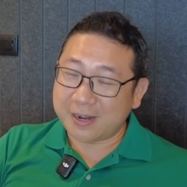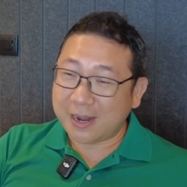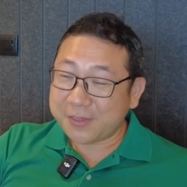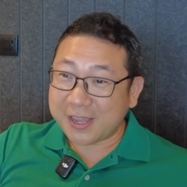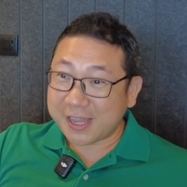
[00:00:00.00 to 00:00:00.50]

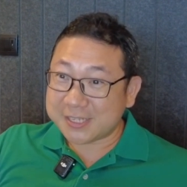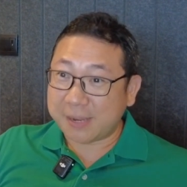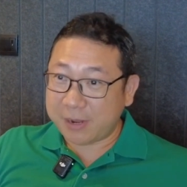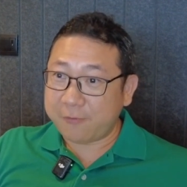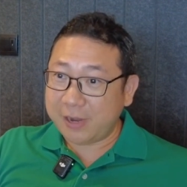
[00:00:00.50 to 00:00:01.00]
Nothing against
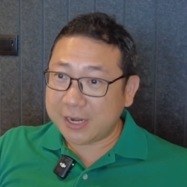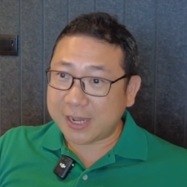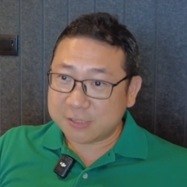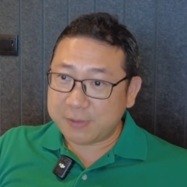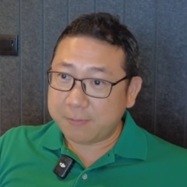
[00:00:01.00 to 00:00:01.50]
them. They're really
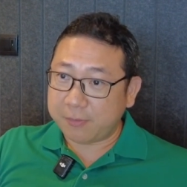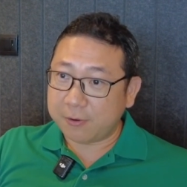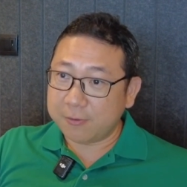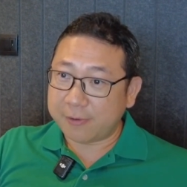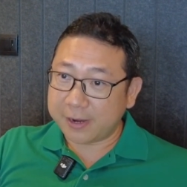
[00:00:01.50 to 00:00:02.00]
nice
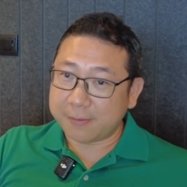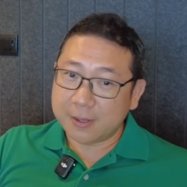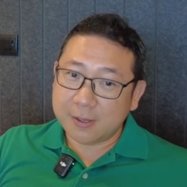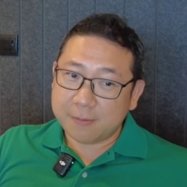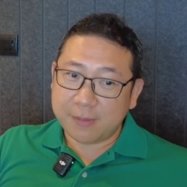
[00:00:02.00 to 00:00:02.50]
people, right?
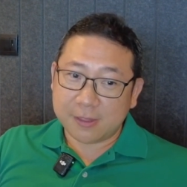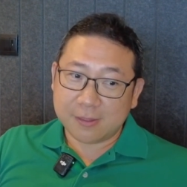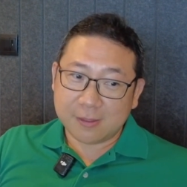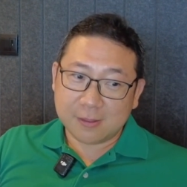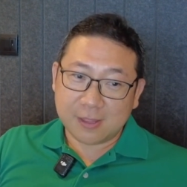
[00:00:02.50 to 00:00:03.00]

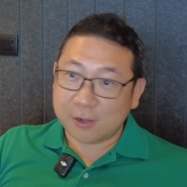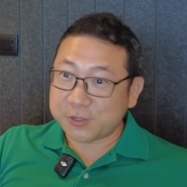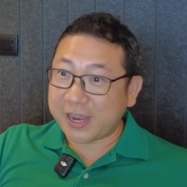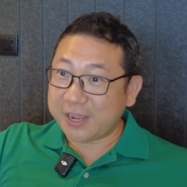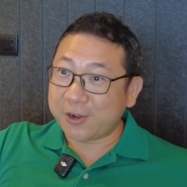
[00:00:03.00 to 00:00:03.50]
But they're
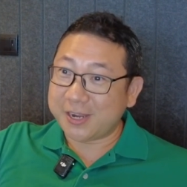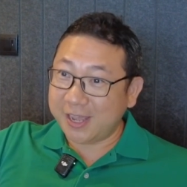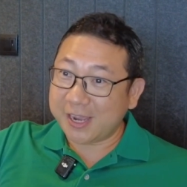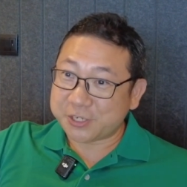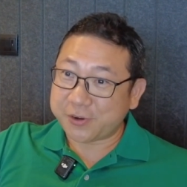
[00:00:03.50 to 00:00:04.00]
also getting on in
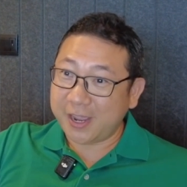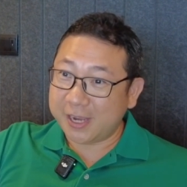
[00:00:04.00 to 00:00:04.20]
age,